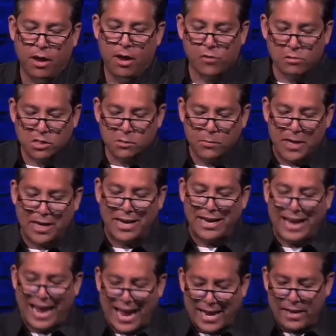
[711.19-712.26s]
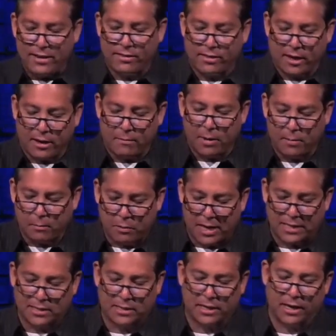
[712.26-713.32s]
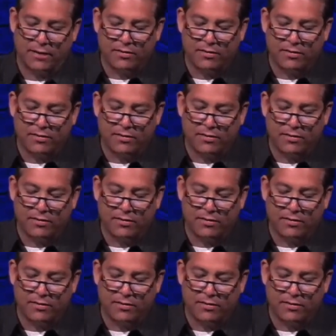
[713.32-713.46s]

from speaking anything but blessing.